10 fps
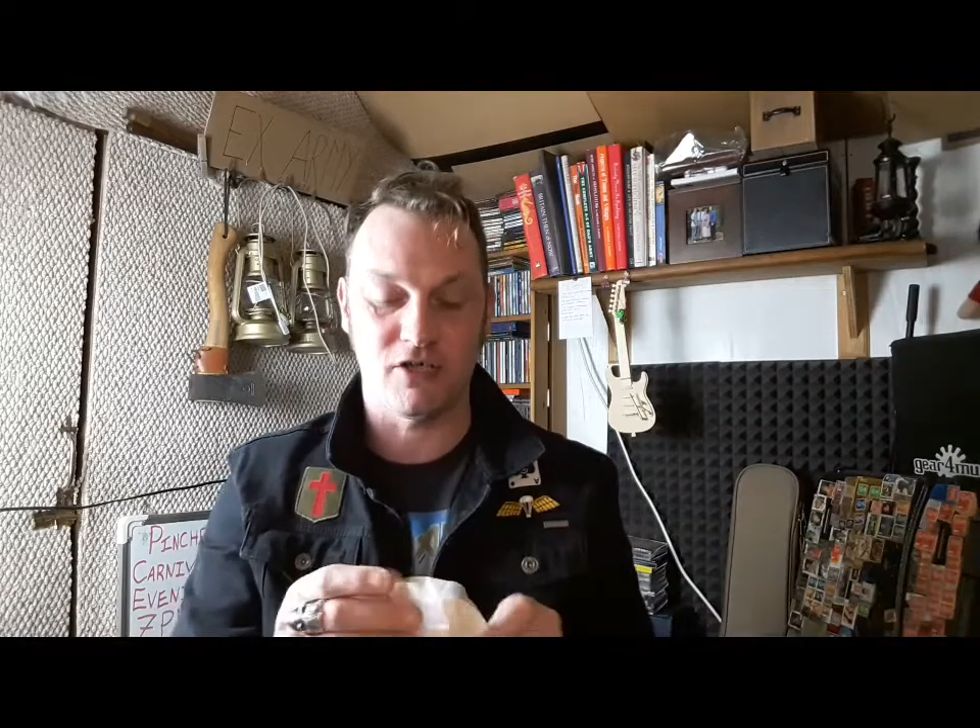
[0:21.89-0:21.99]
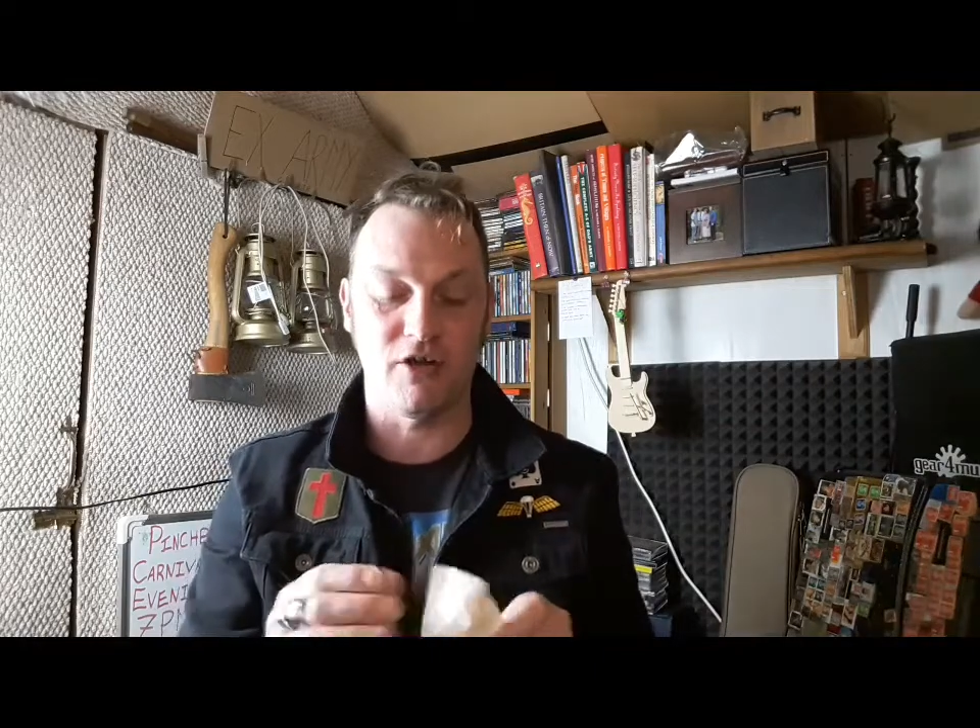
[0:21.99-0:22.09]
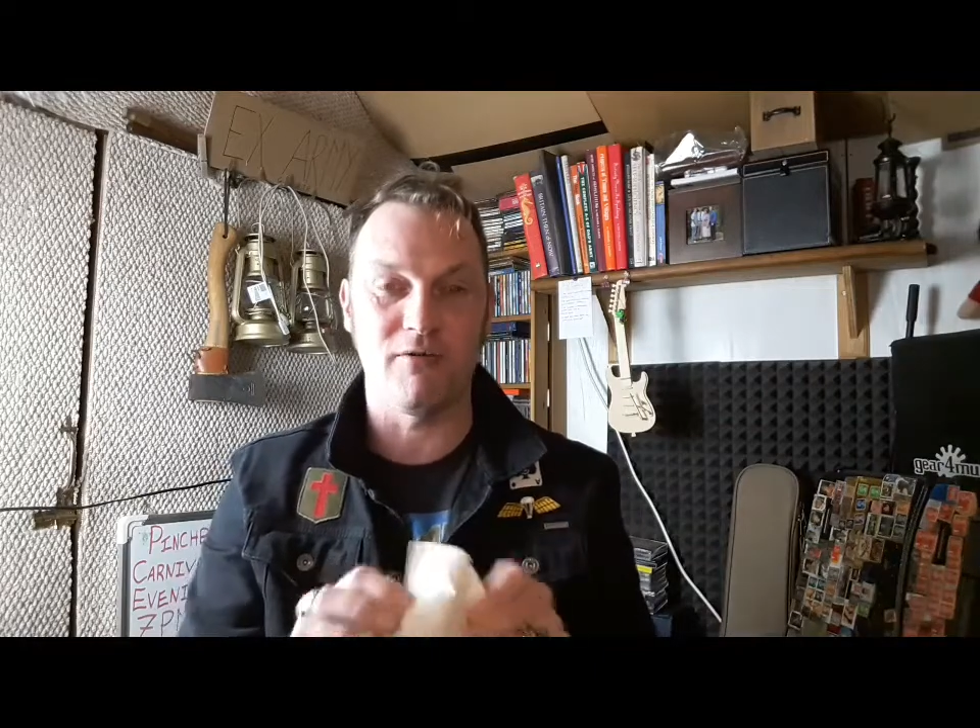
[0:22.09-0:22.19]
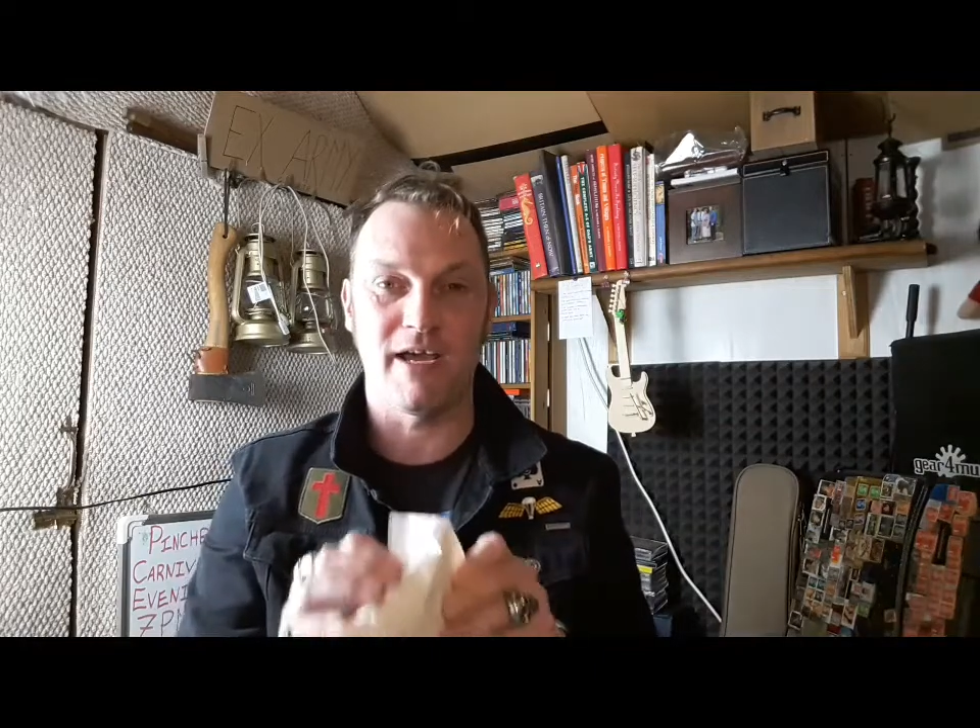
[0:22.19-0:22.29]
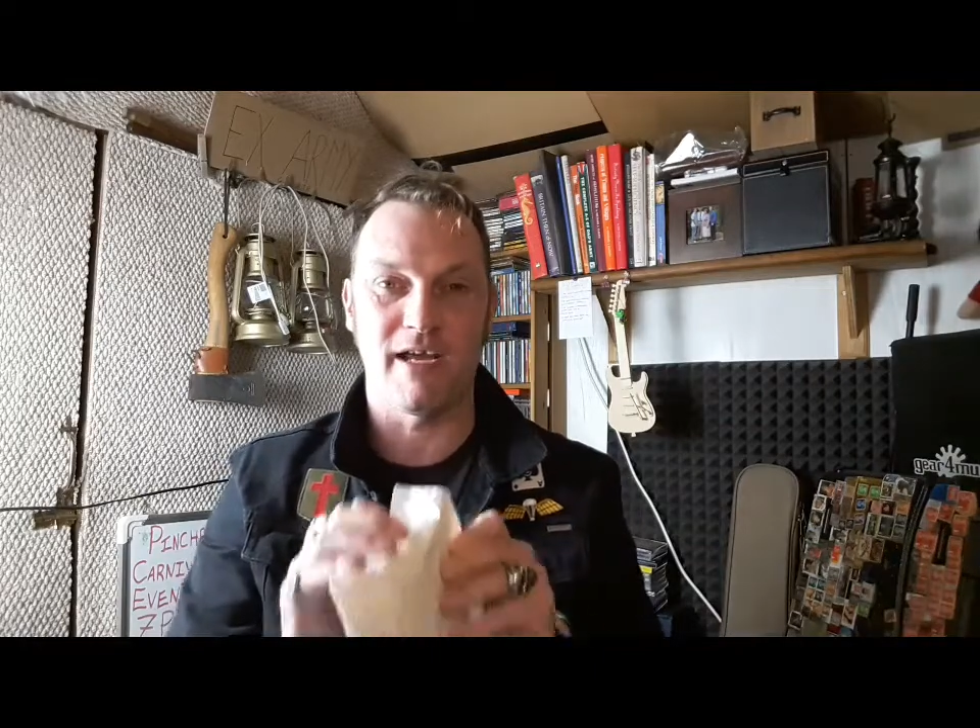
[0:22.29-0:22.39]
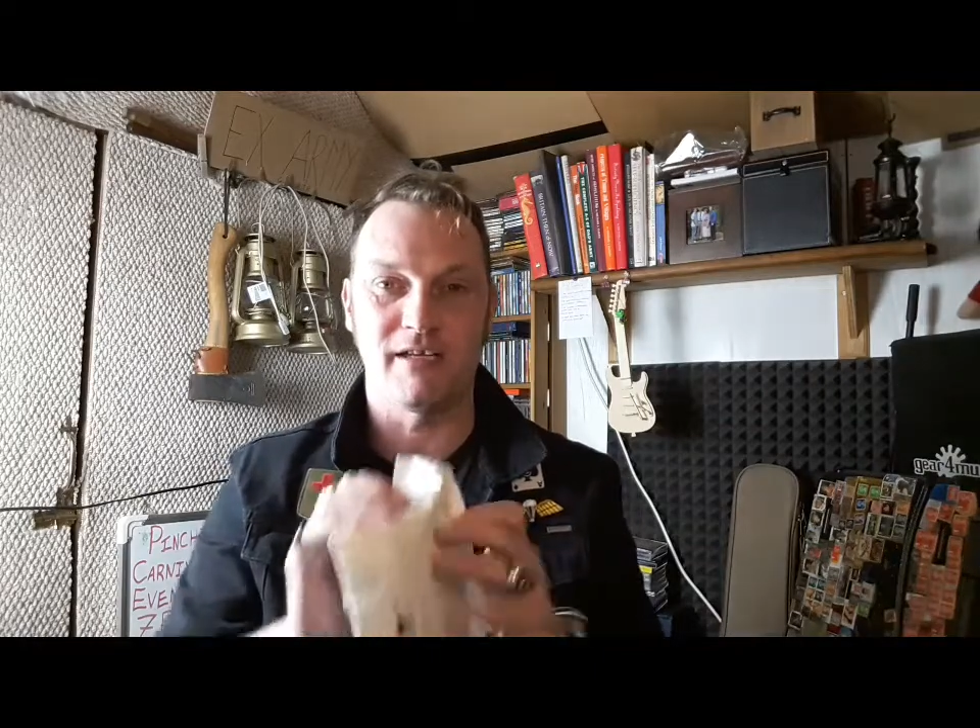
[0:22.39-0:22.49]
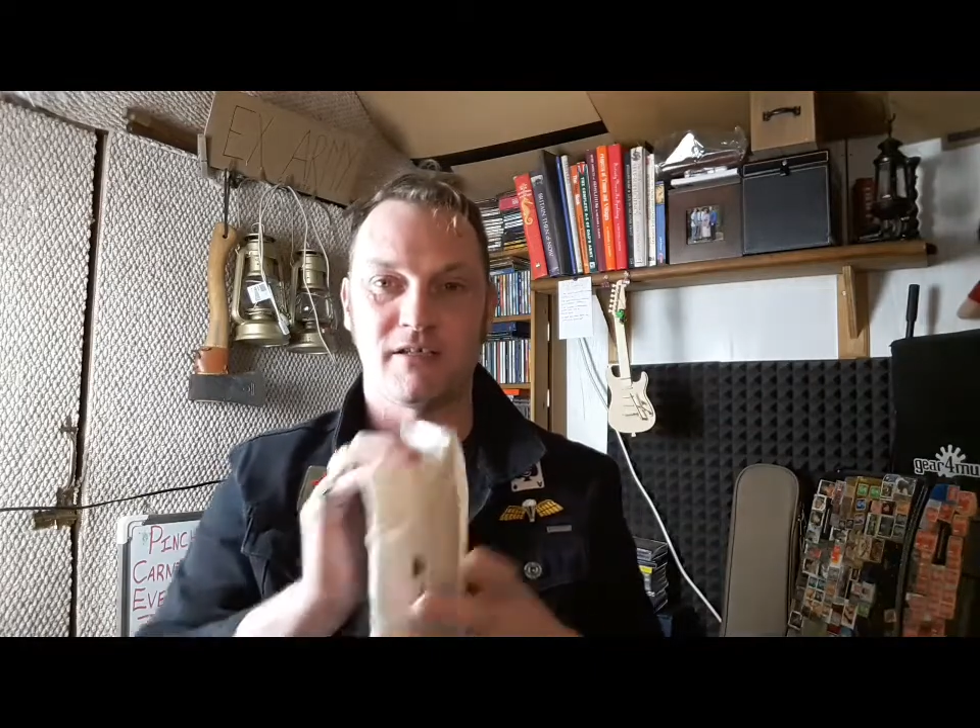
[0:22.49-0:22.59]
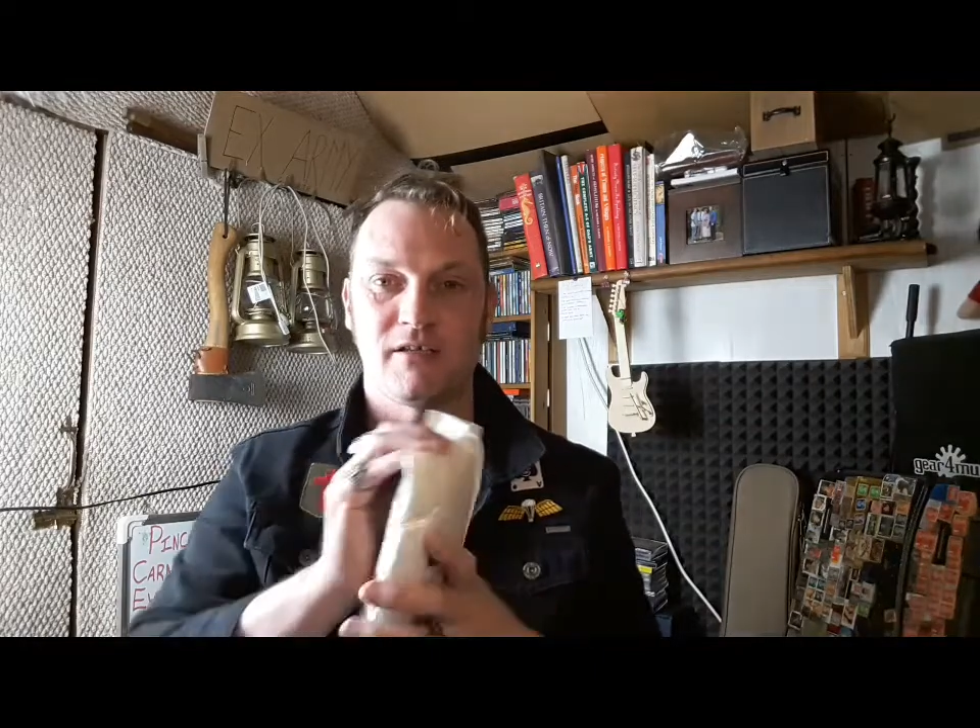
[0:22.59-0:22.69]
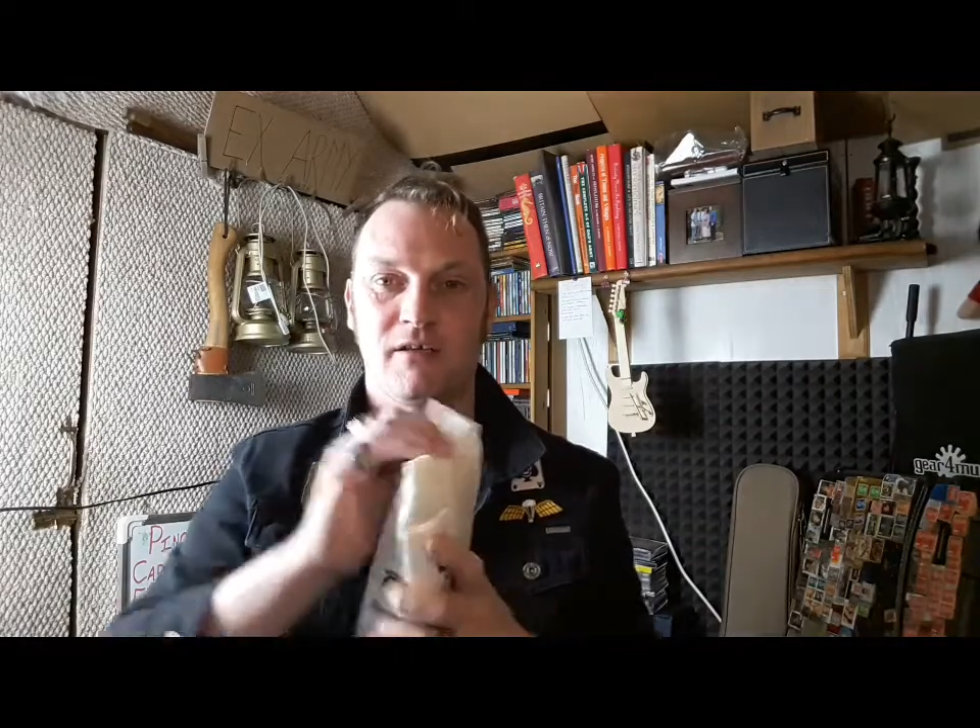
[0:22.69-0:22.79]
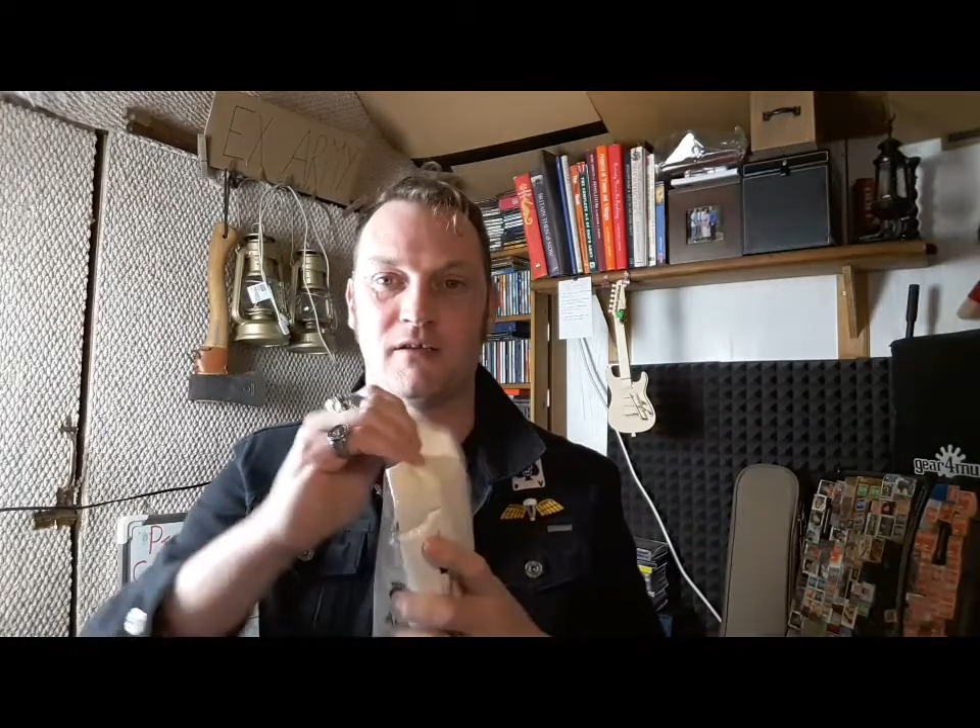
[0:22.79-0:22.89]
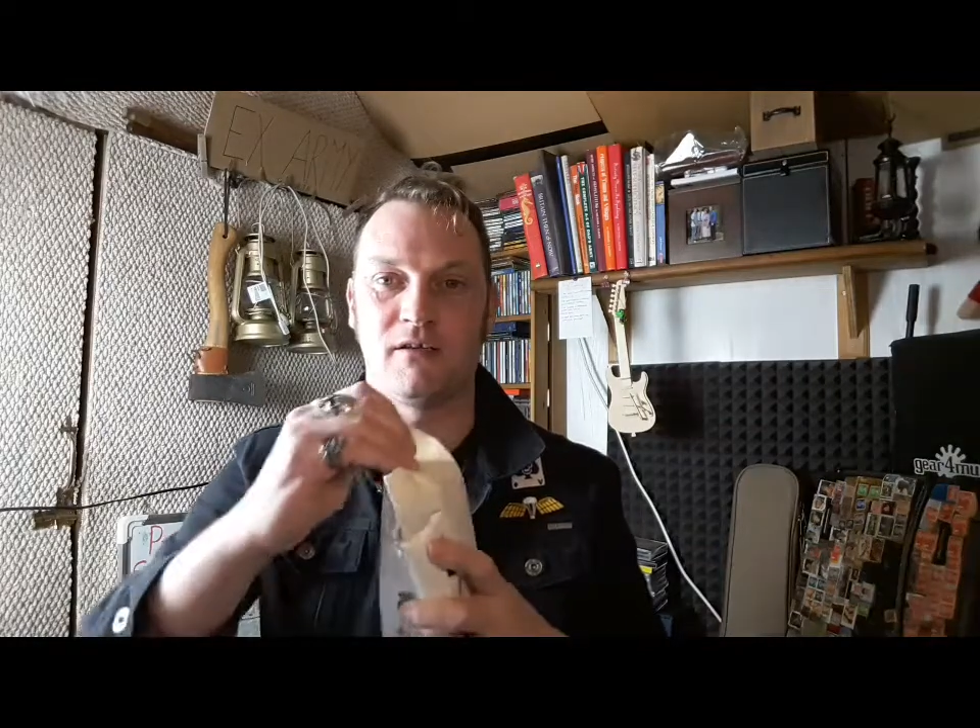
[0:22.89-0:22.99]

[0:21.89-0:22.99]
to it.